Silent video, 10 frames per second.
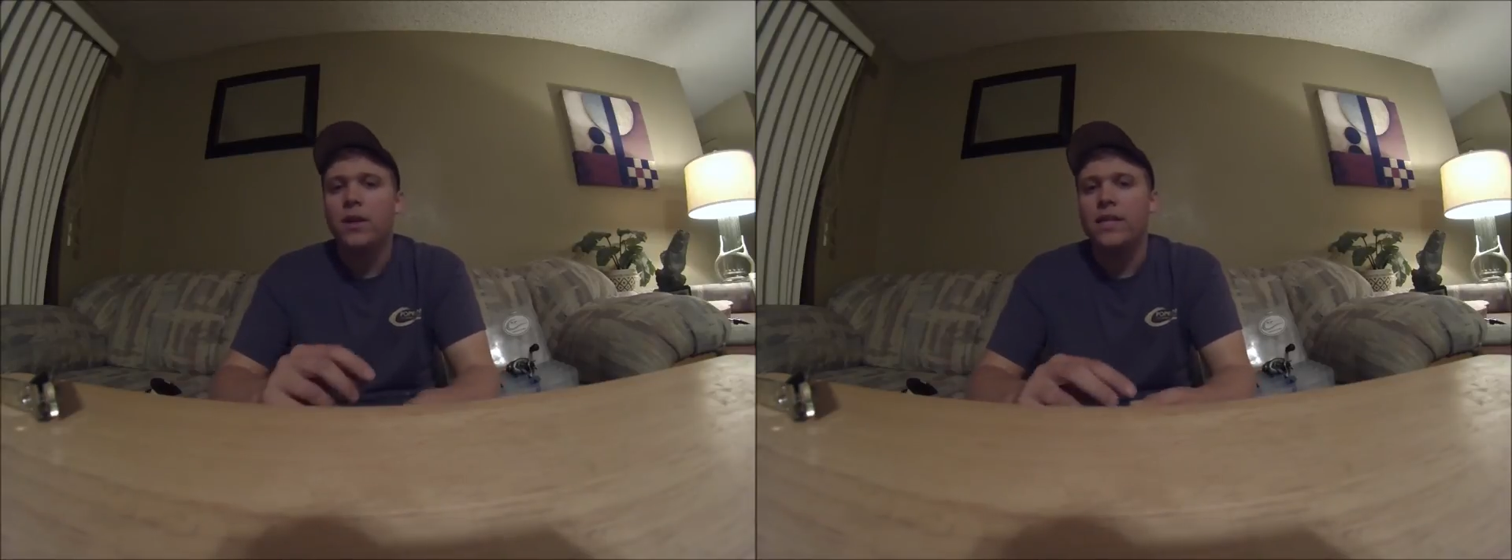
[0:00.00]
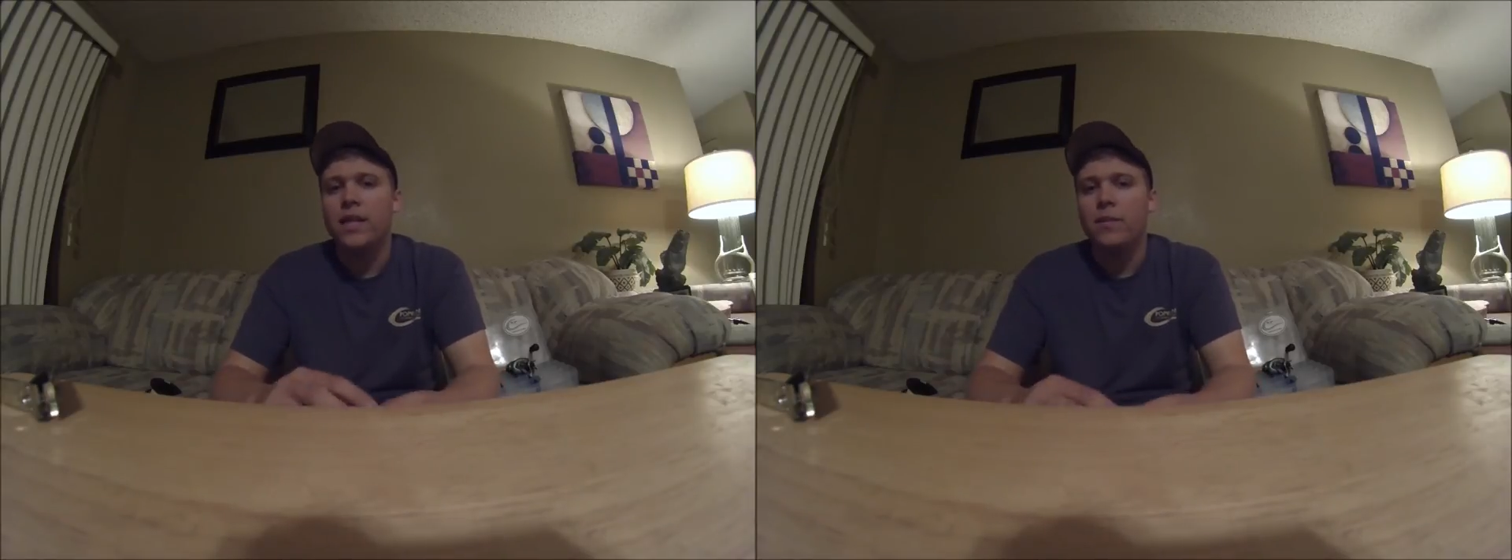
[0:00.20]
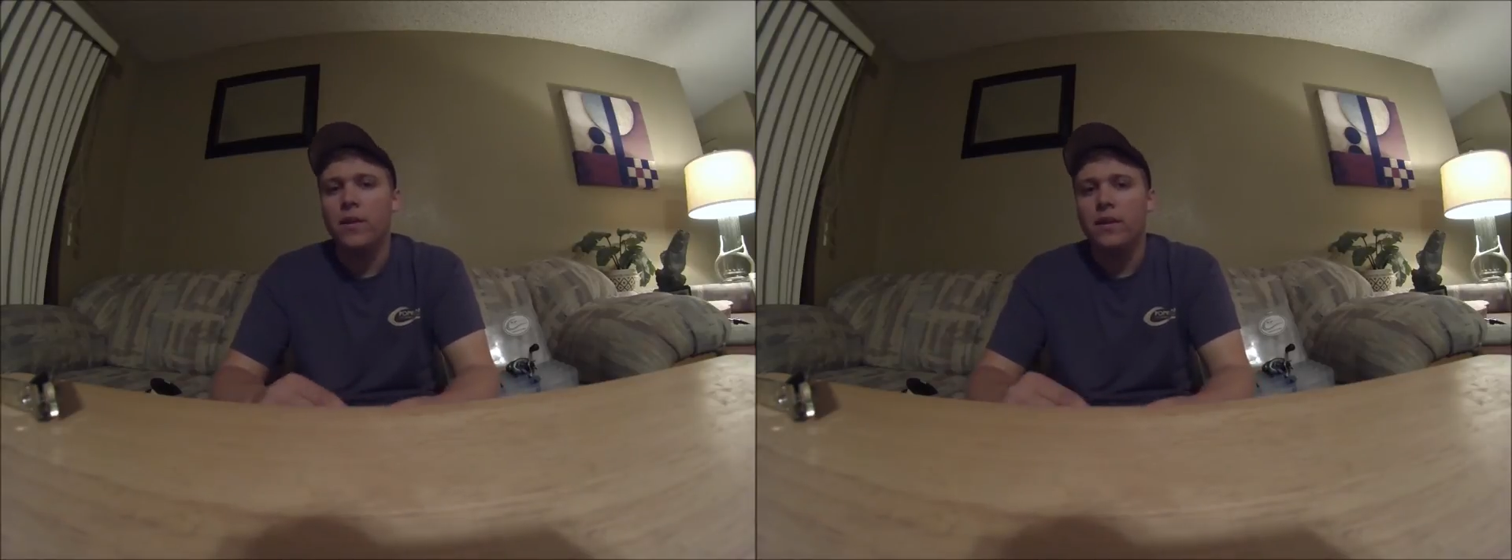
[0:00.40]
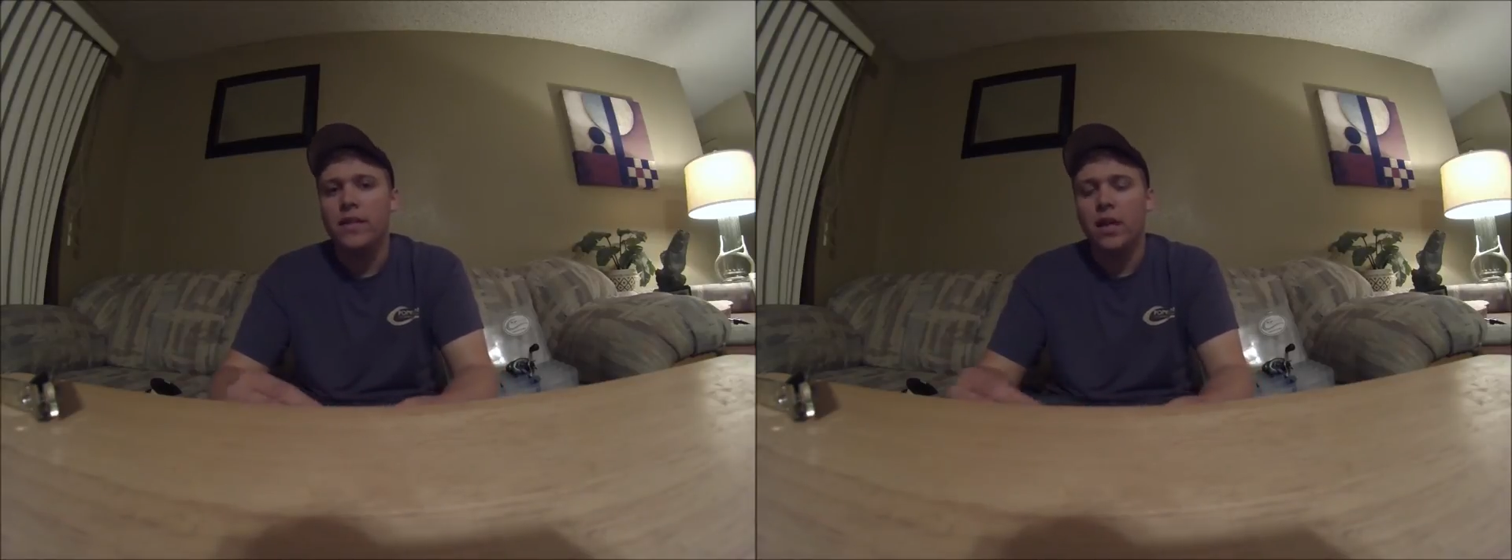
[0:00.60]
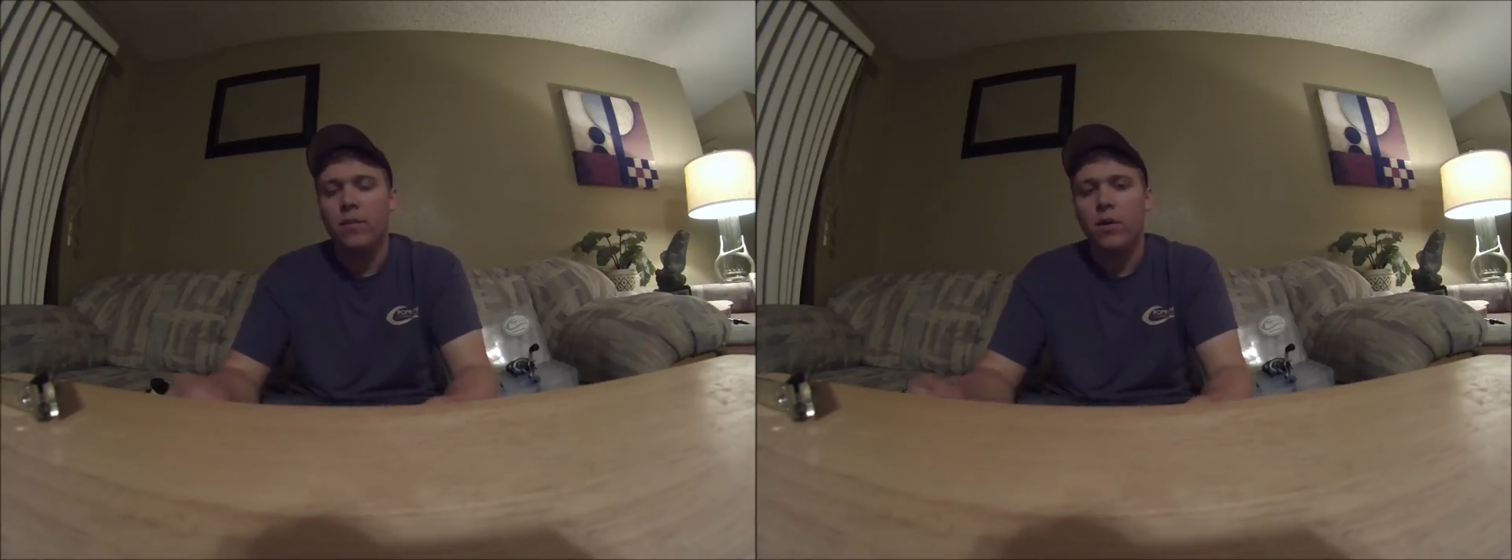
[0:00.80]
I typically
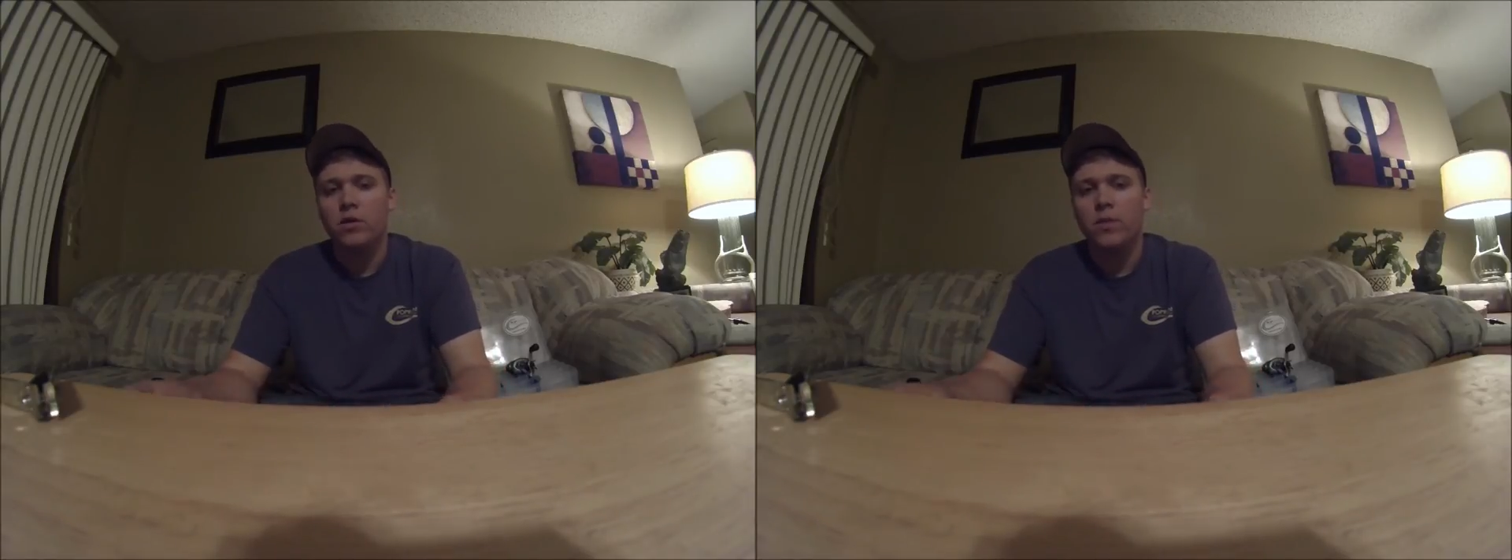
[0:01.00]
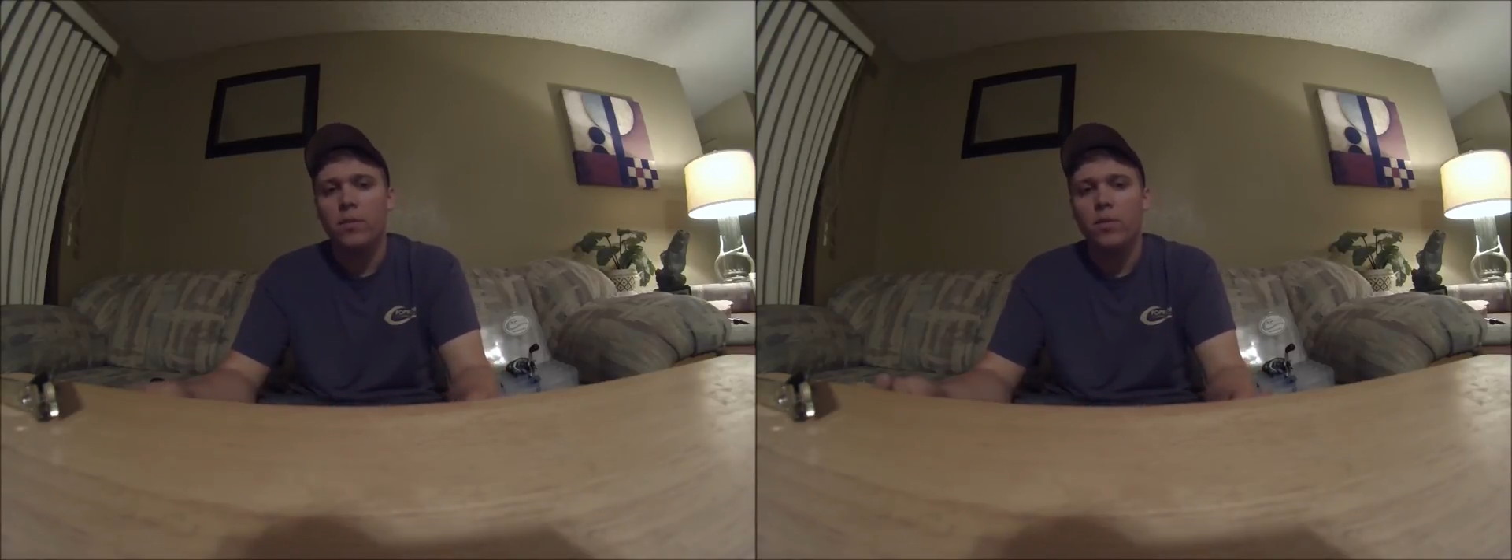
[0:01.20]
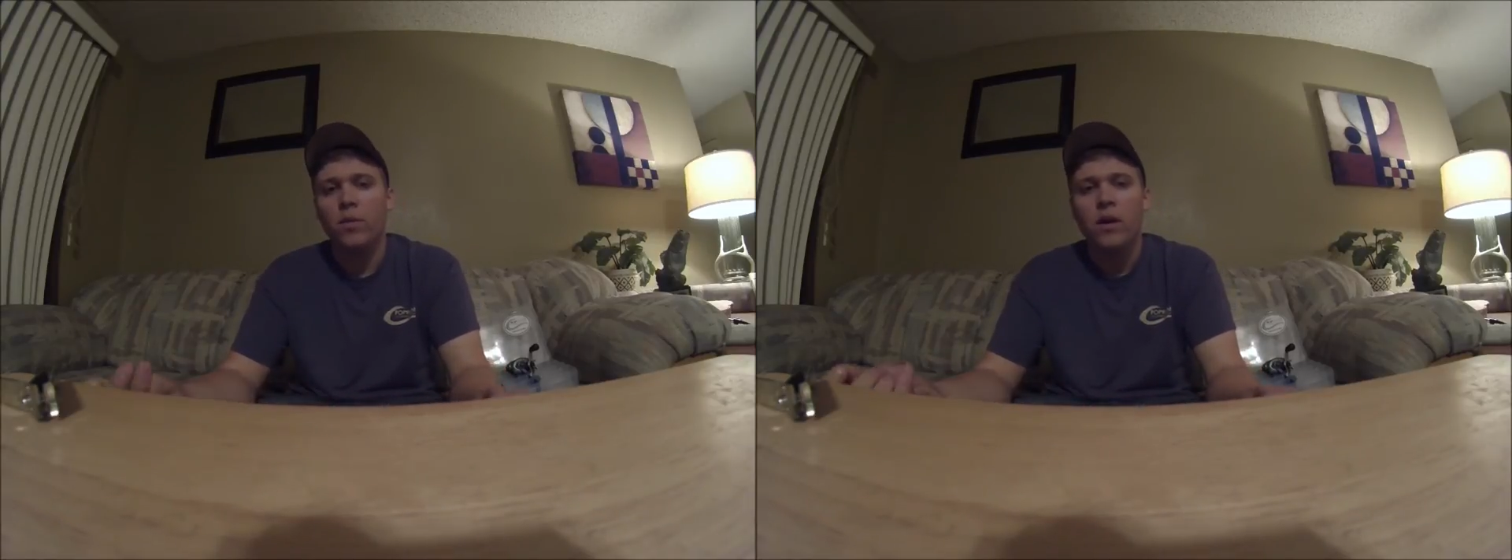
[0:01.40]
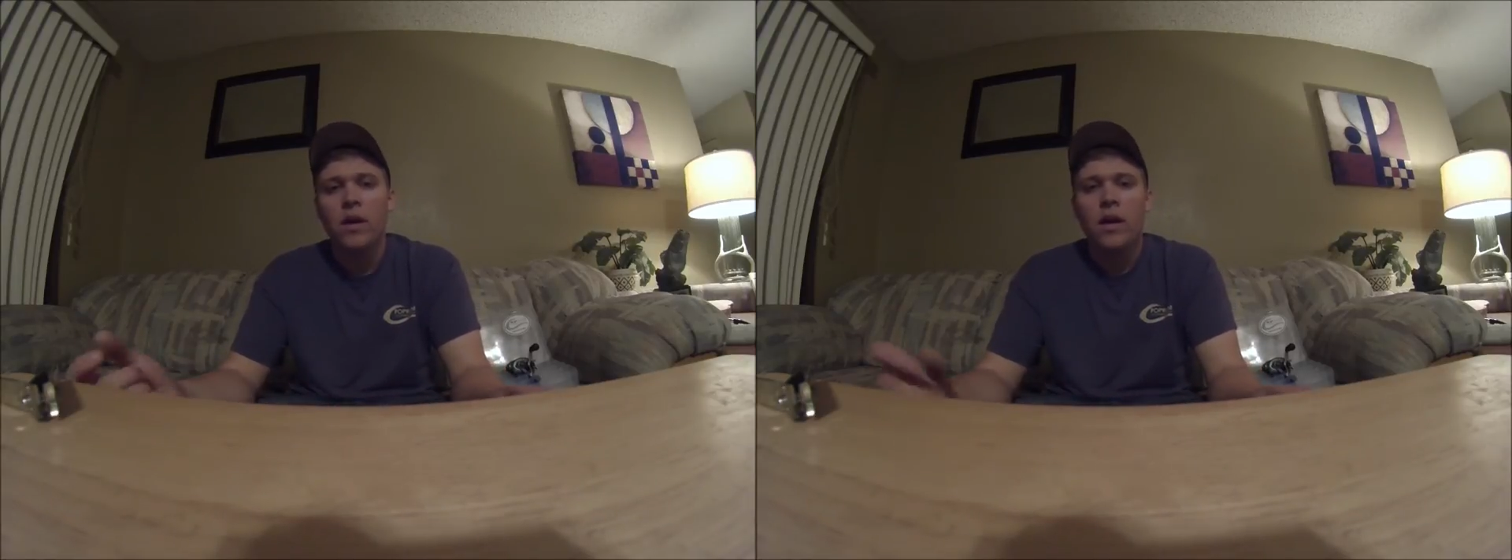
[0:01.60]
tell most people